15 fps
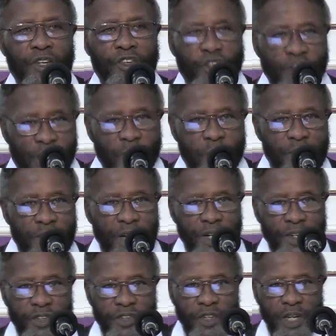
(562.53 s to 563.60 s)
share with
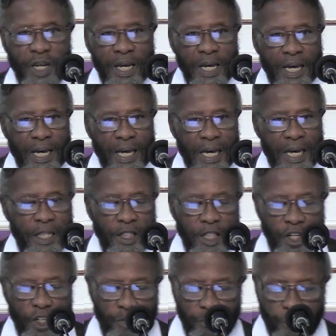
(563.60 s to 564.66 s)
us in
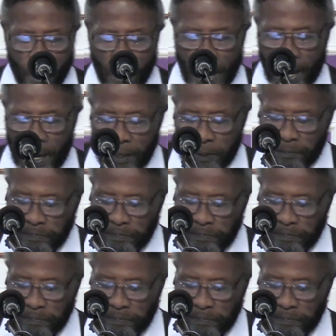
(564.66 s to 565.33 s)
this prayer.